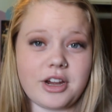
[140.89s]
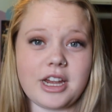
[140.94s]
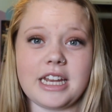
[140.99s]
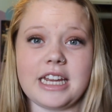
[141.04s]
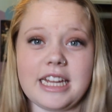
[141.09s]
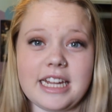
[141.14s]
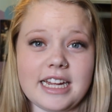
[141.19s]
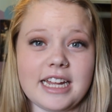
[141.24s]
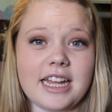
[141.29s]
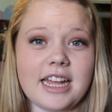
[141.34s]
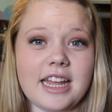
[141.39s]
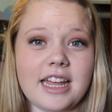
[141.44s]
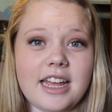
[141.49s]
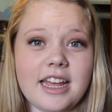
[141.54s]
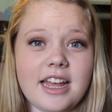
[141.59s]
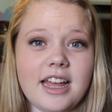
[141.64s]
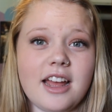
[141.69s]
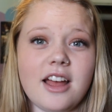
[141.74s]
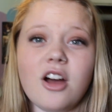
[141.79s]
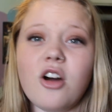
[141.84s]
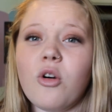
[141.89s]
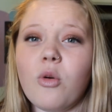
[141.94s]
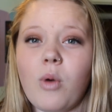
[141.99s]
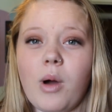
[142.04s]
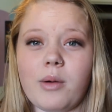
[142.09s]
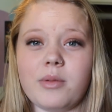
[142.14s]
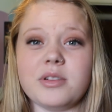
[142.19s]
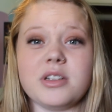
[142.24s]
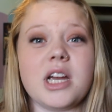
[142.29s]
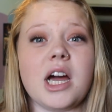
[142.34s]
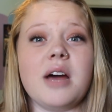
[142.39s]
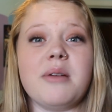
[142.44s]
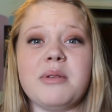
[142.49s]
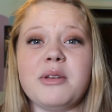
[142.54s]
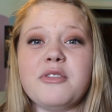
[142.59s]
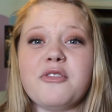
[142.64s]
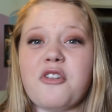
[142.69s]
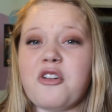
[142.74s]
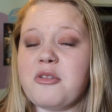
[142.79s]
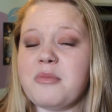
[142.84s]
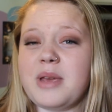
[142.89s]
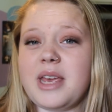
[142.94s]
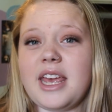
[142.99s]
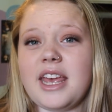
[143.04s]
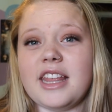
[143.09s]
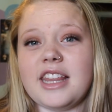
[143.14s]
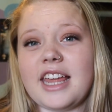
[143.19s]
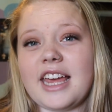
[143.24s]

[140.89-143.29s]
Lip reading: idea what was coming for me.